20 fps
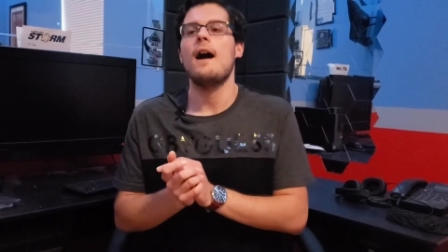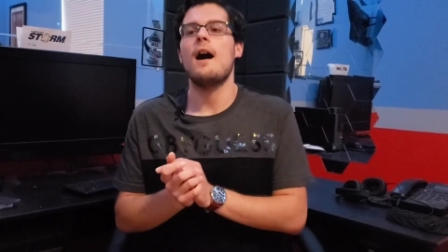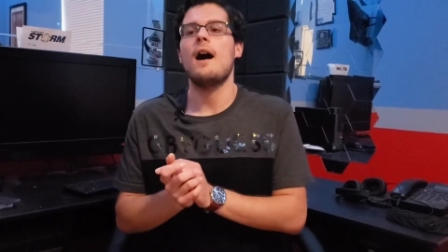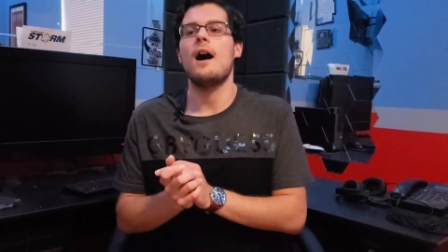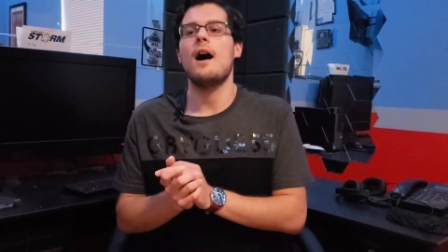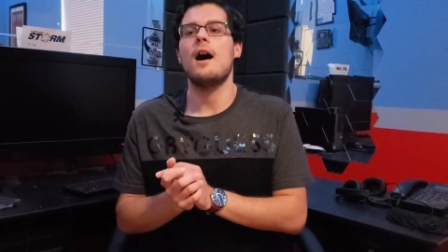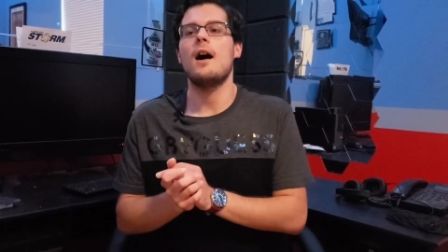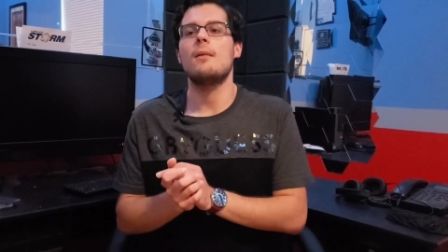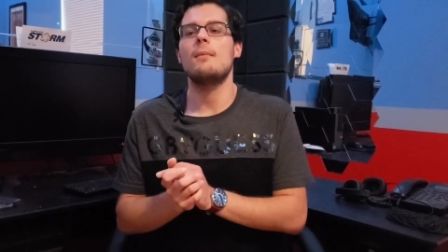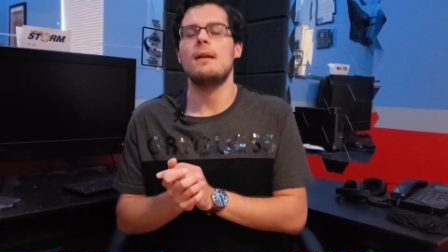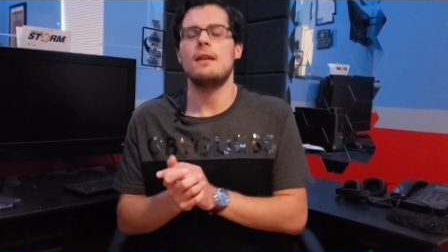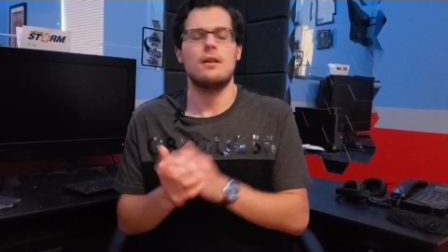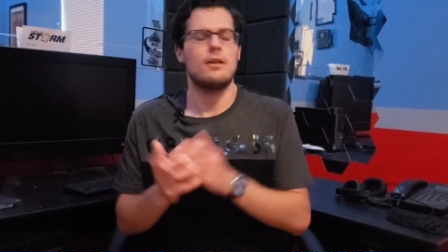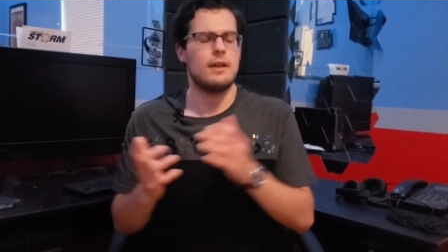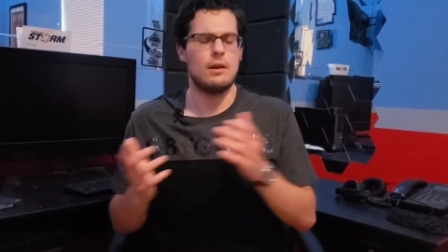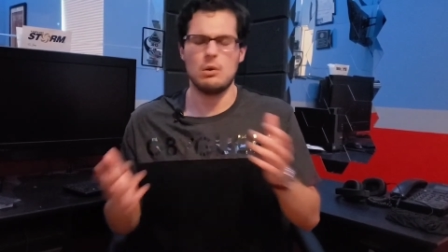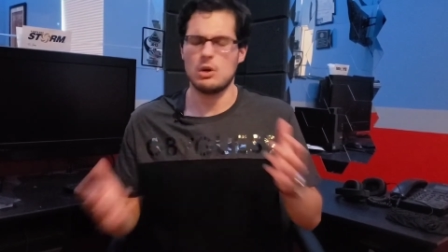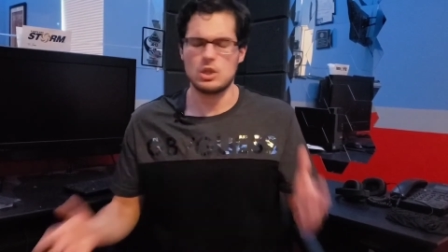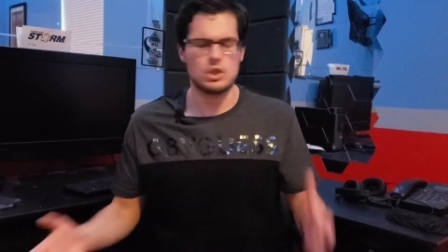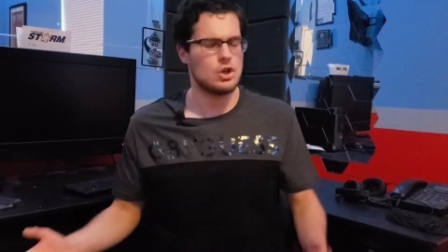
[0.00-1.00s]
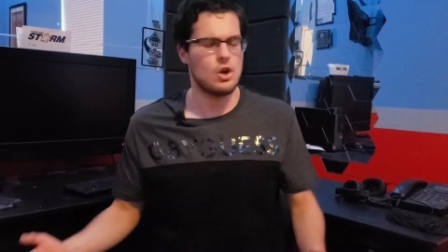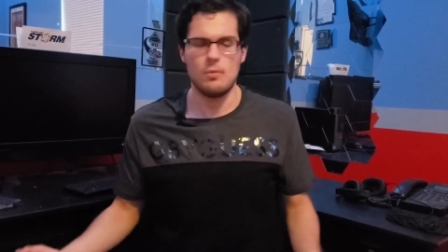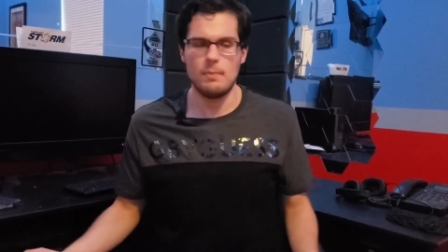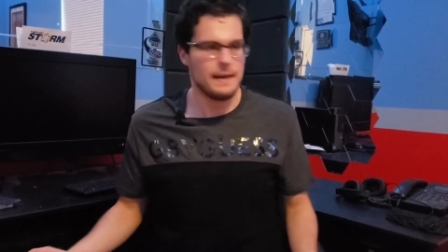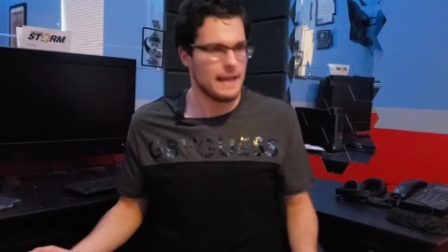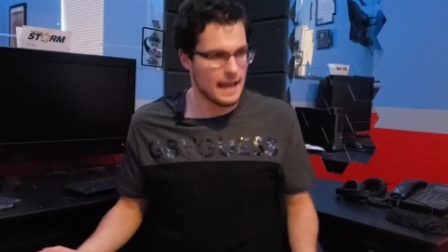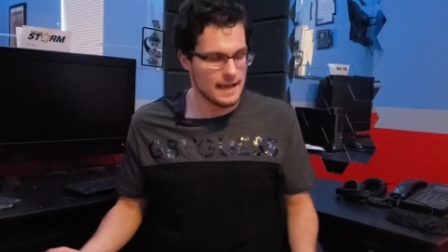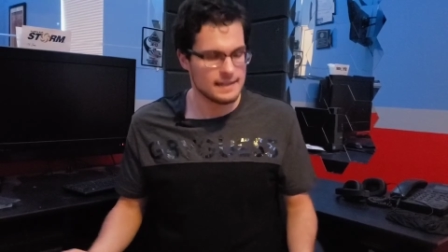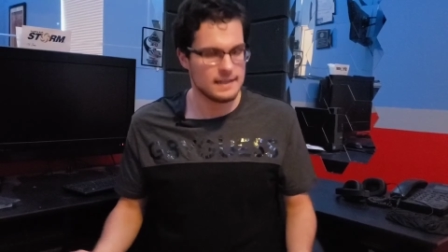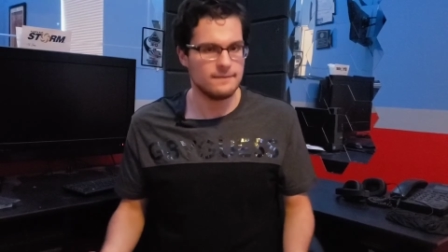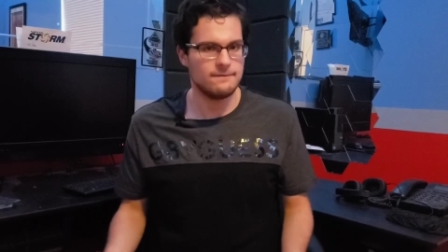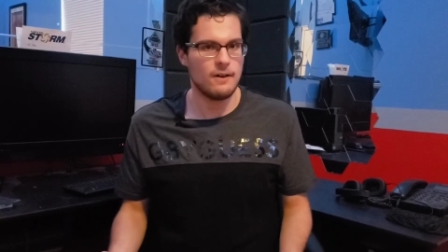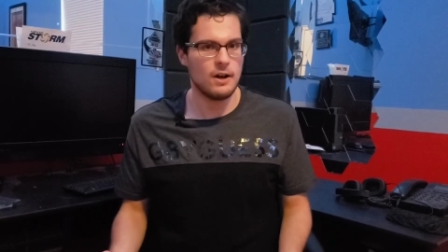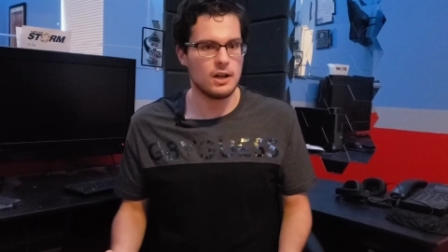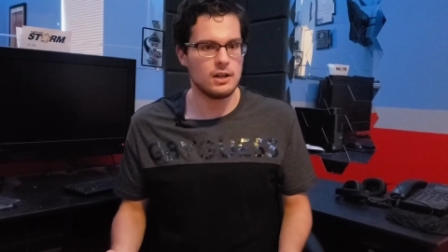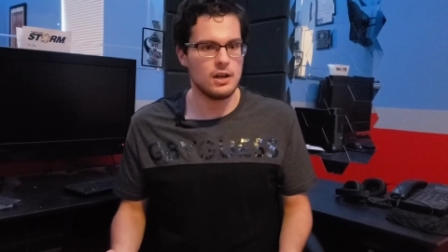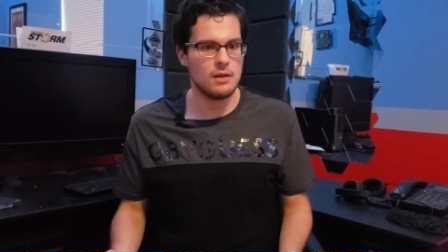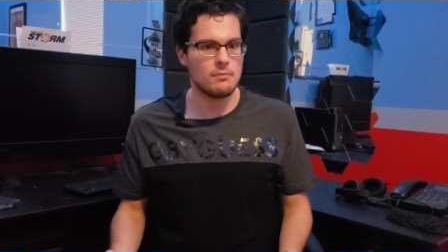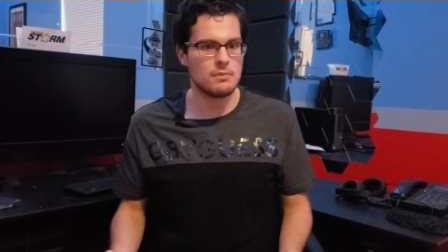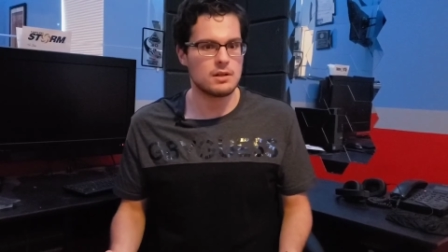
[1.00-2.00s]
Um, and of course, nobody has their
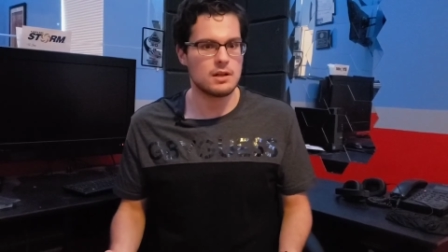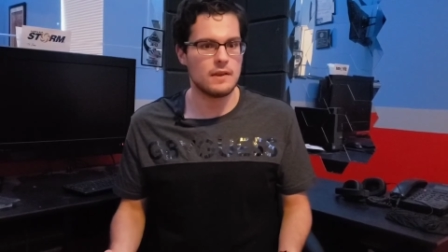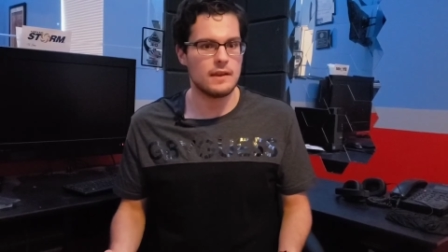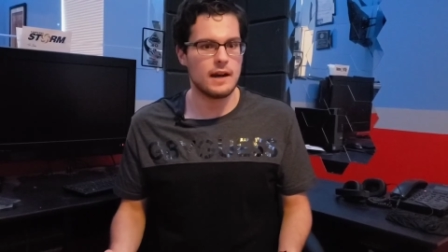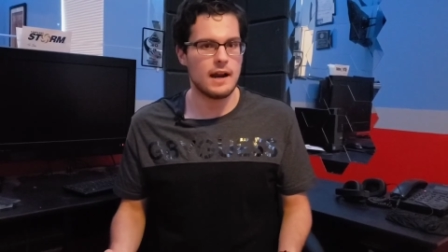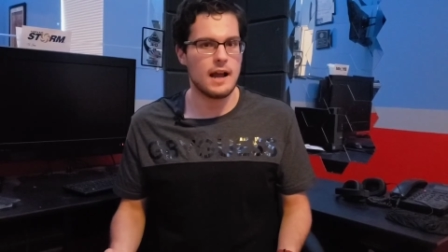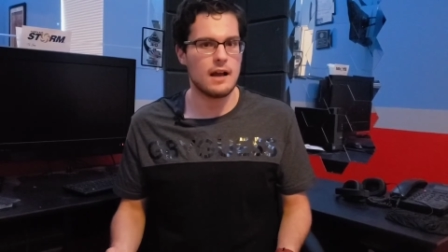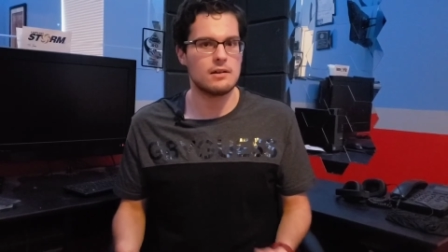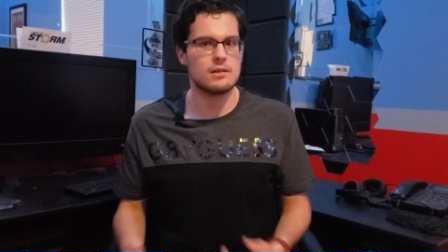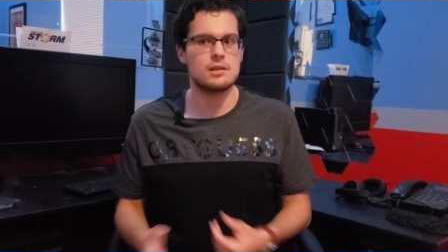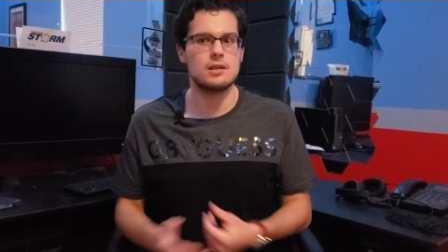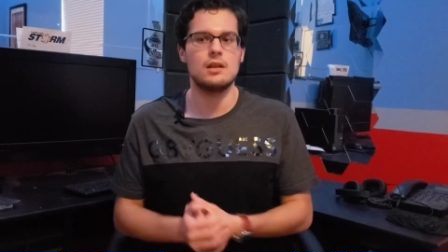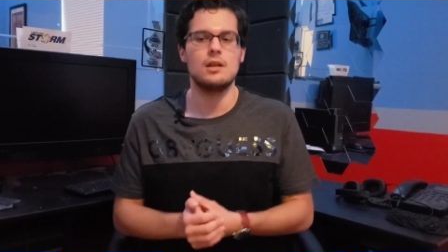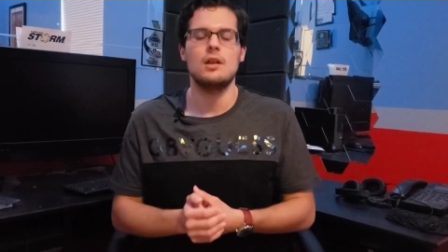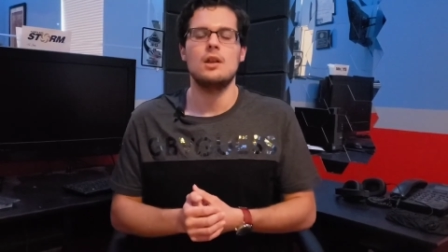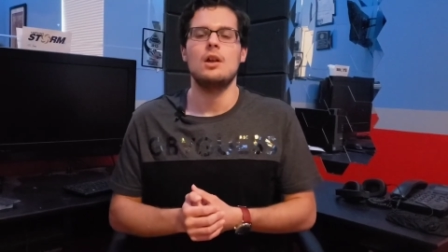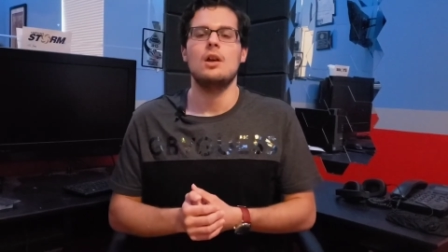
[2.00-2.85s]
fucking numbers on their house.